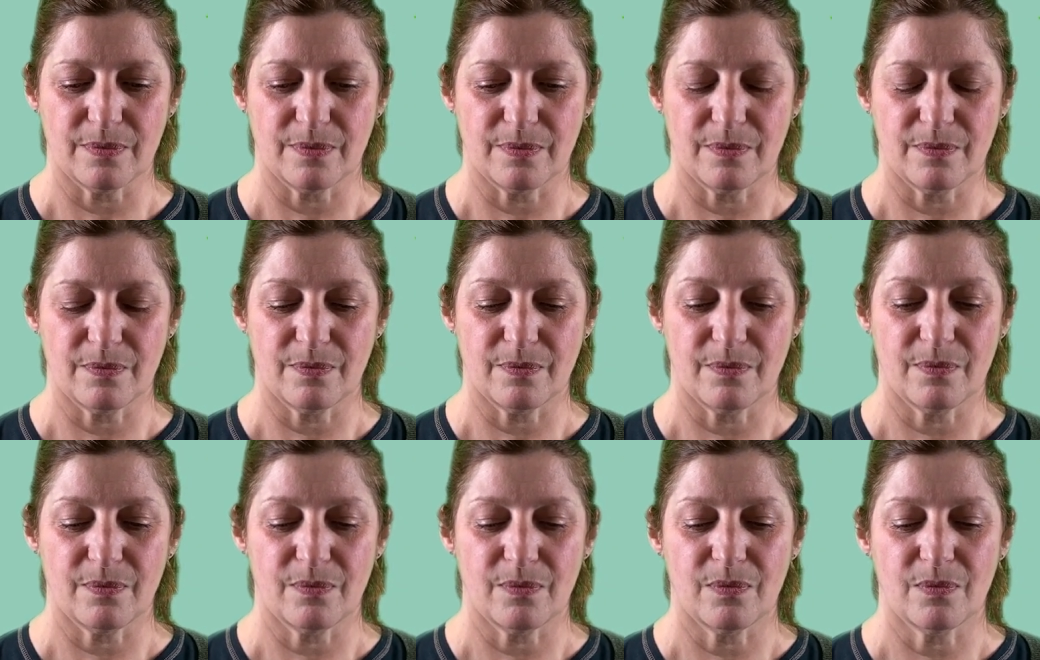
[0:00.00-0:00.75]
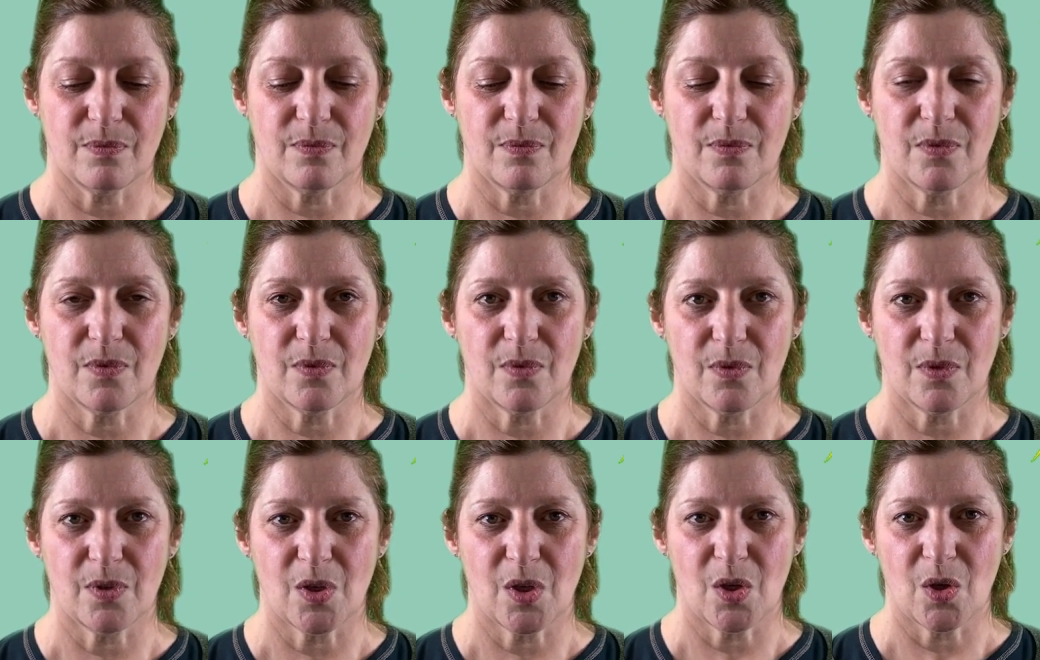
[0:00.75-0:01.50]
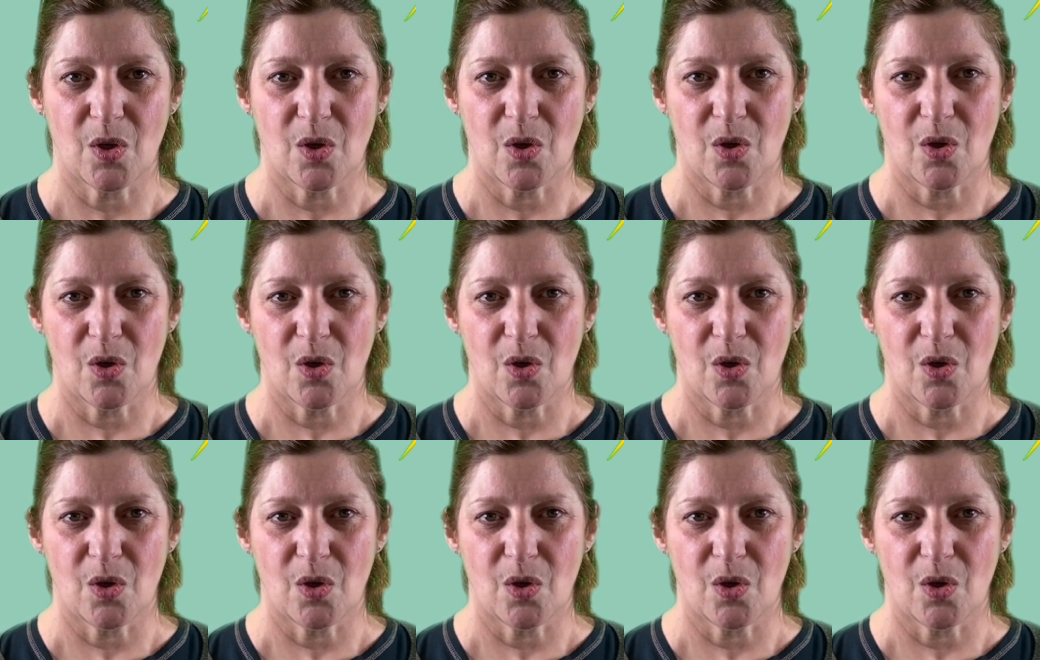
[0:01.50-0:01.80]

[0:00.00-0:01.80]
(silence)